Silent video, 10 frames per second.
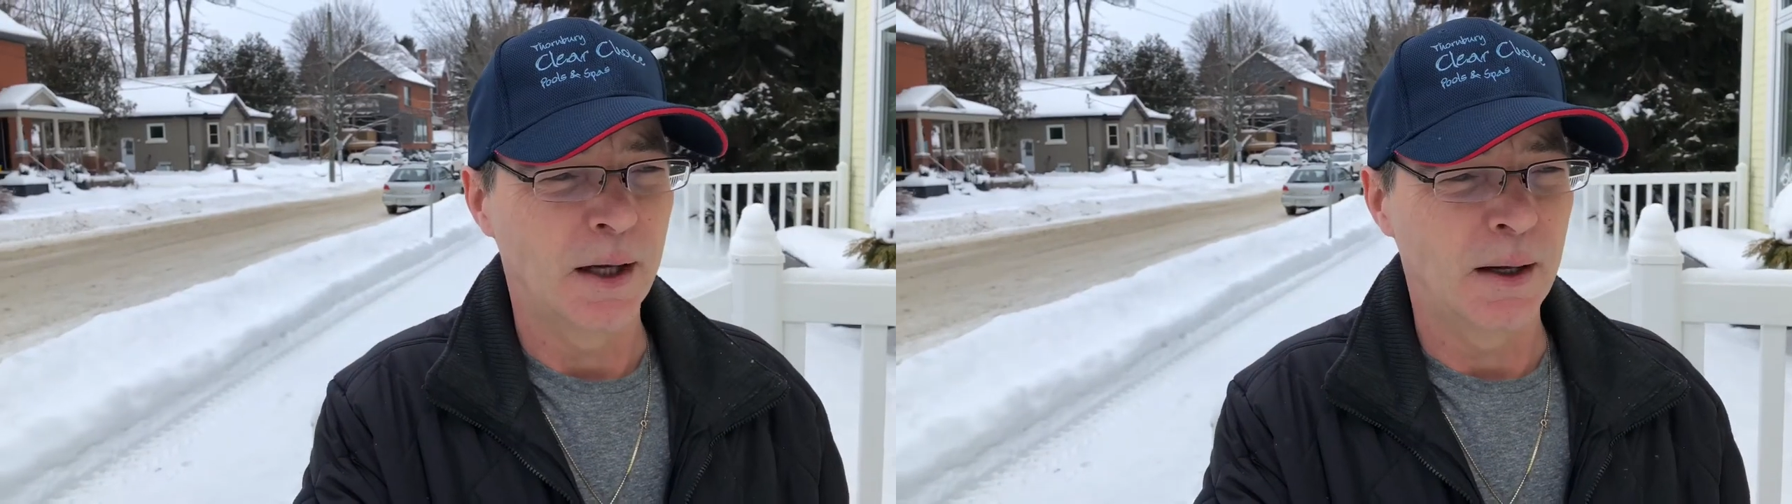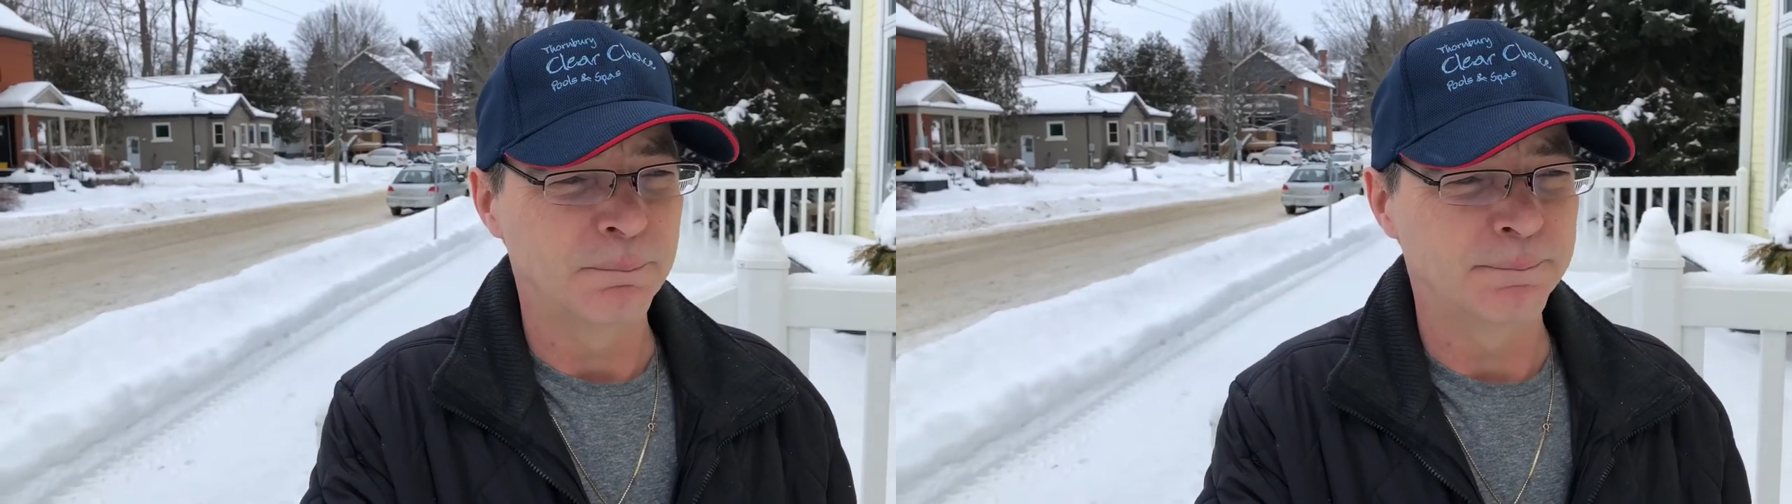
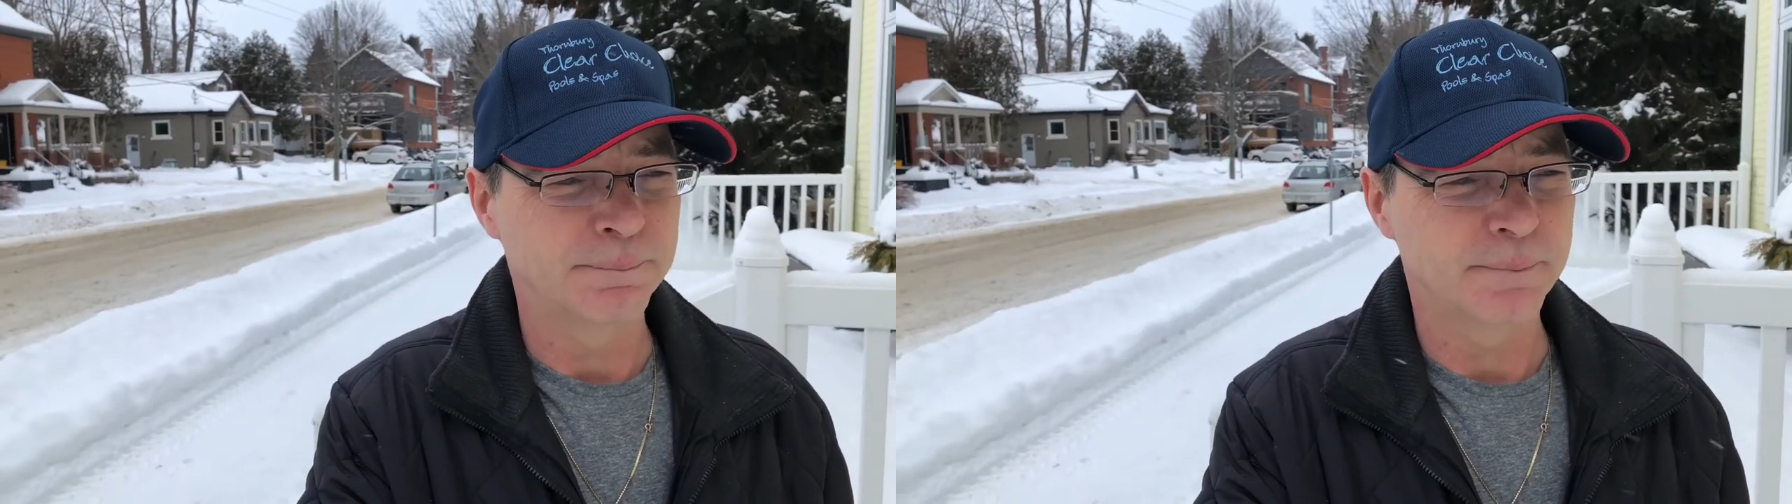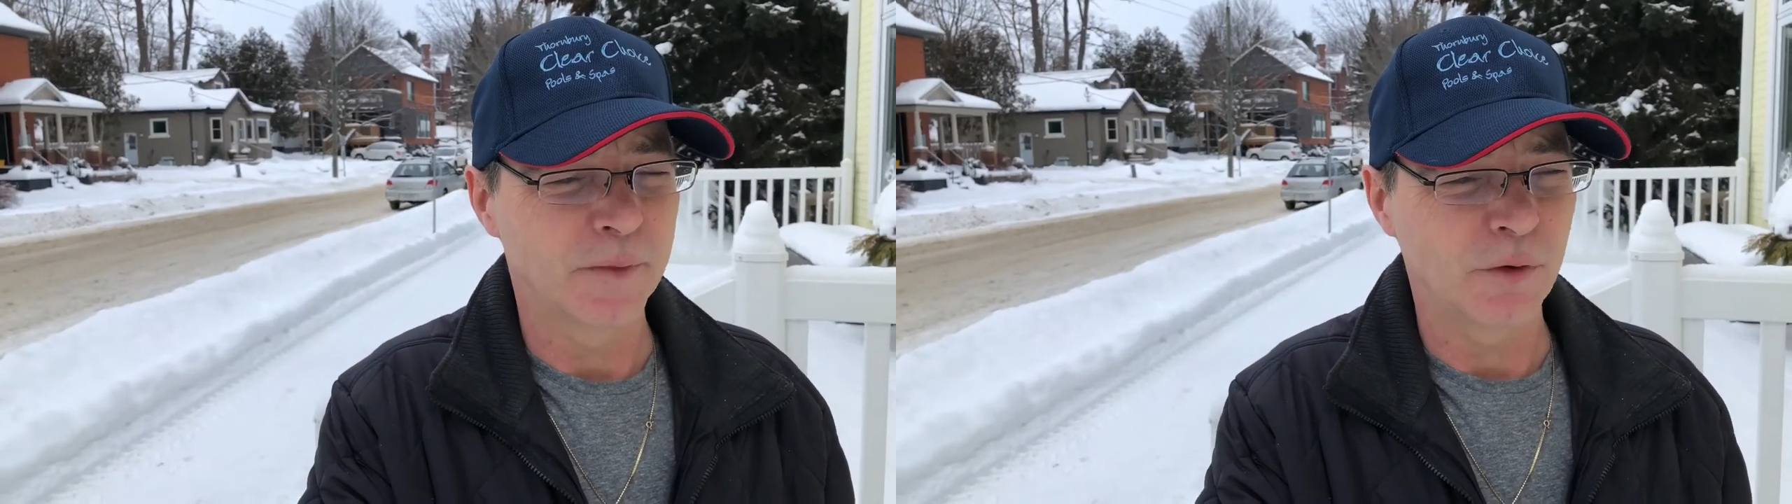The
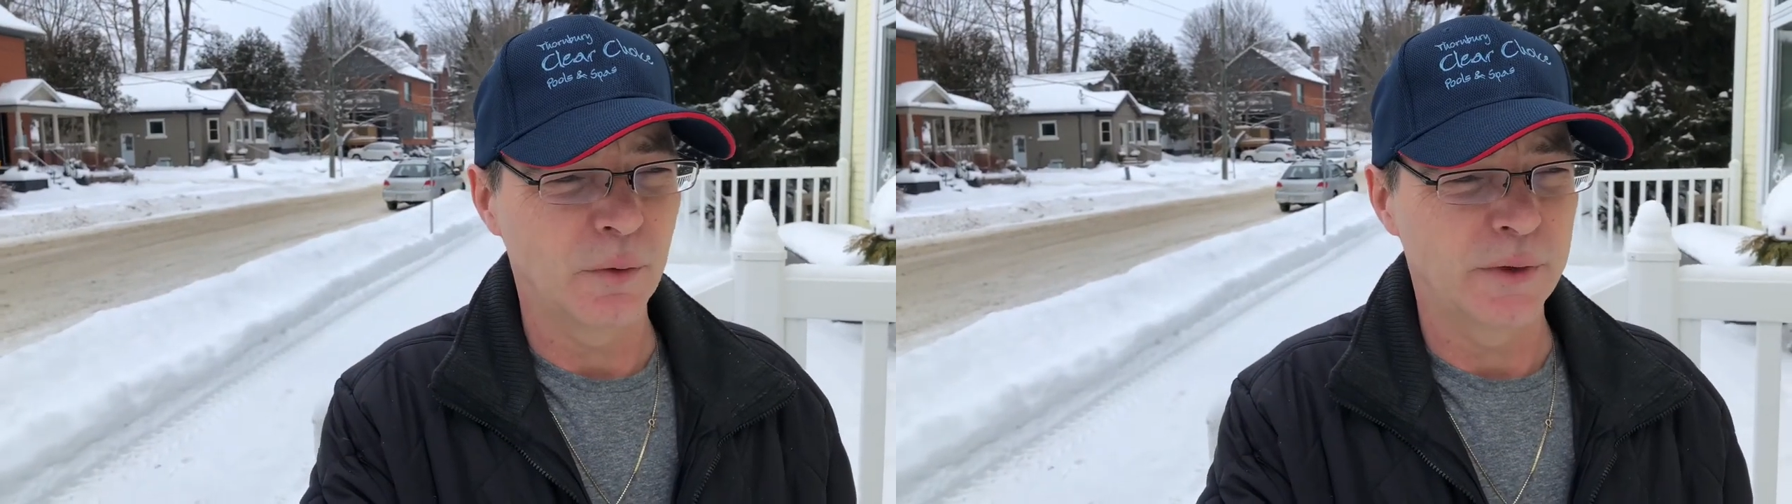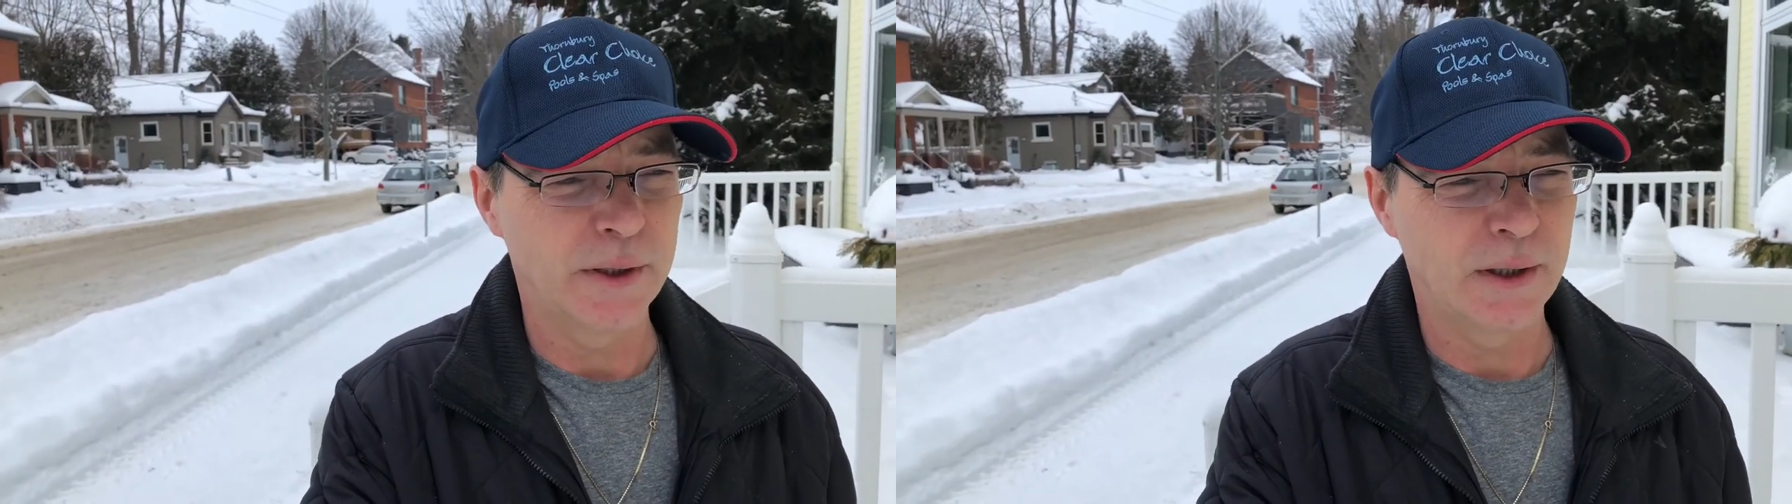
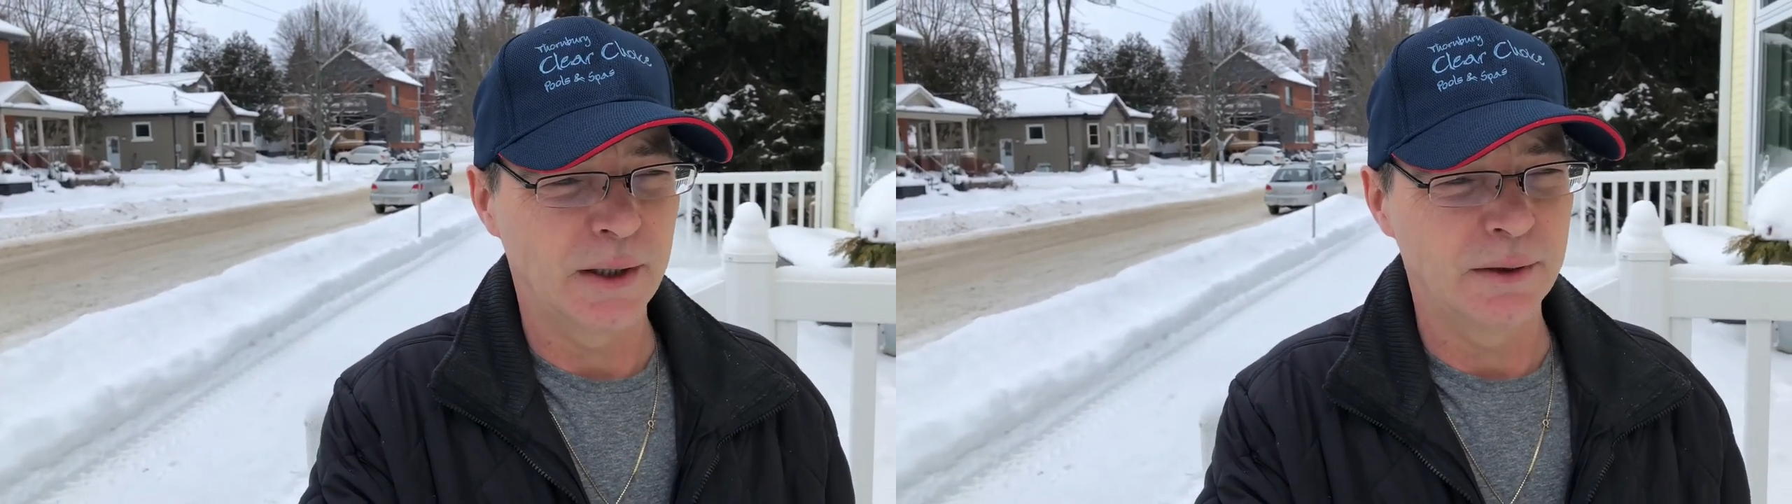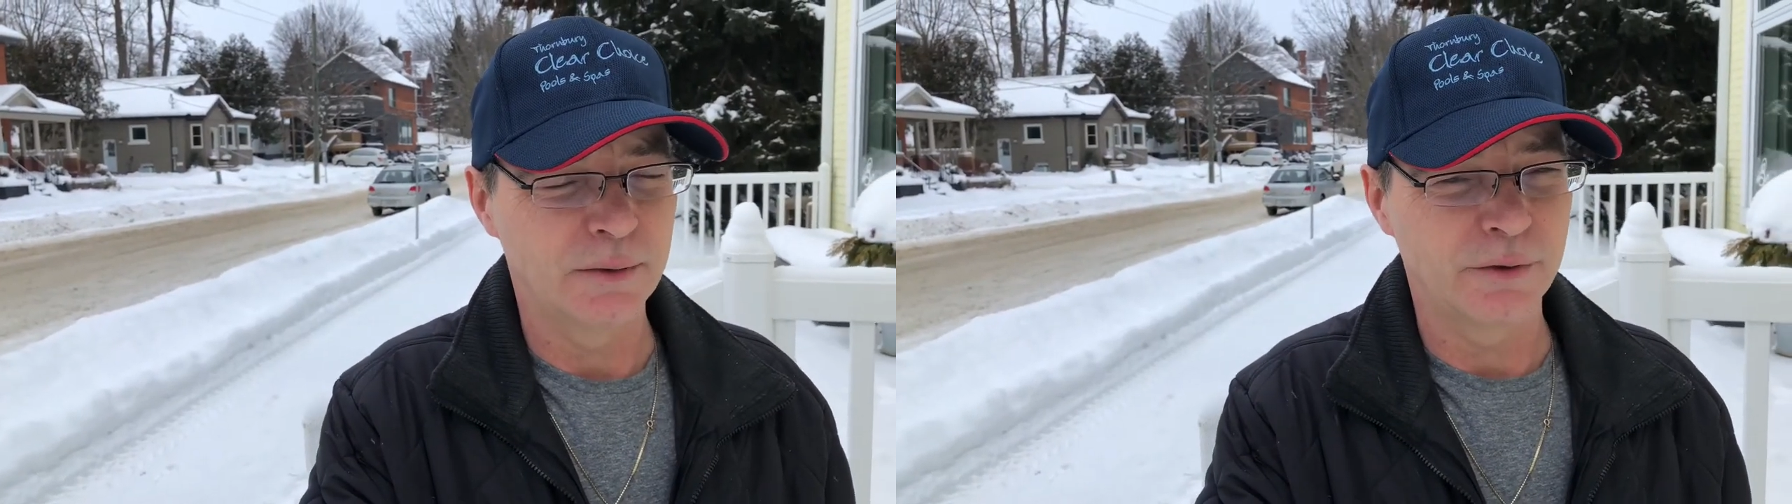
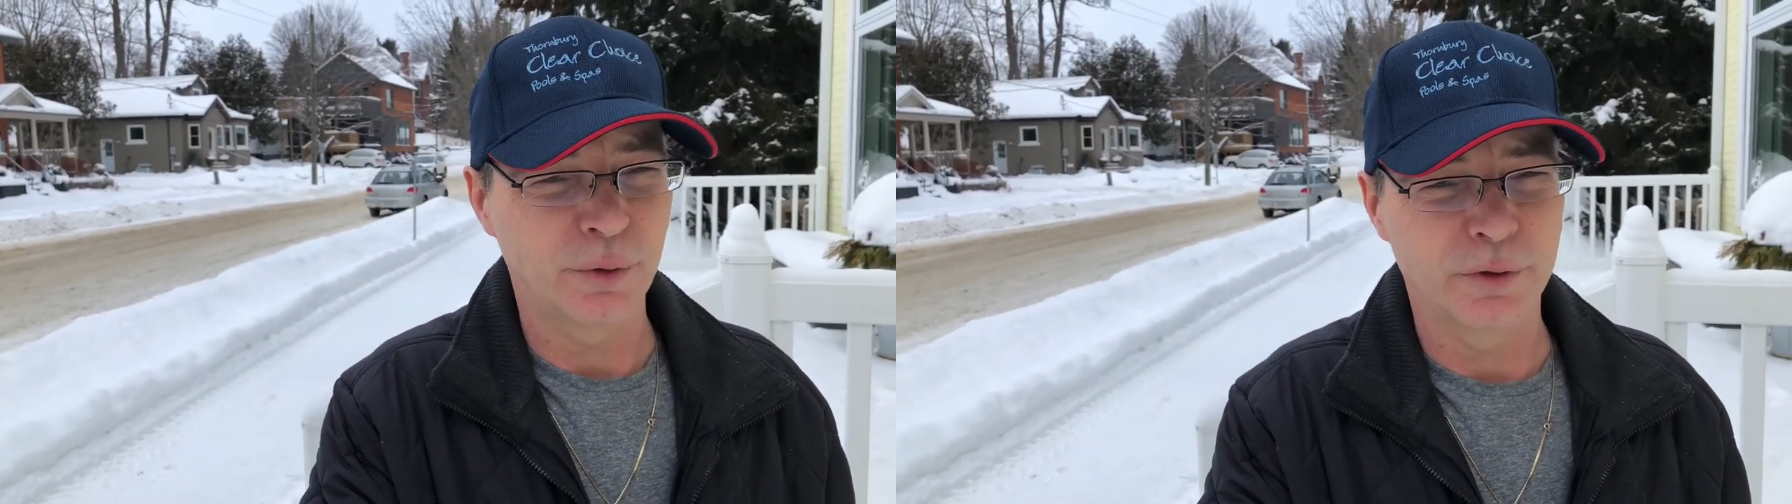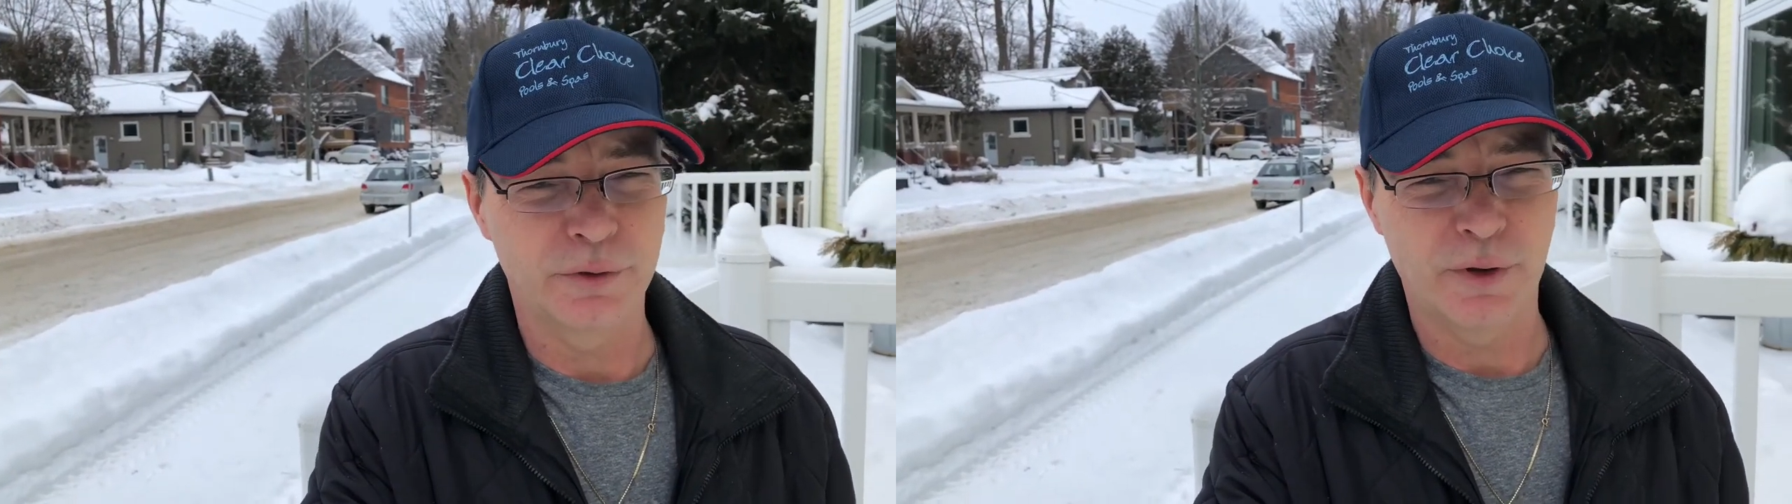source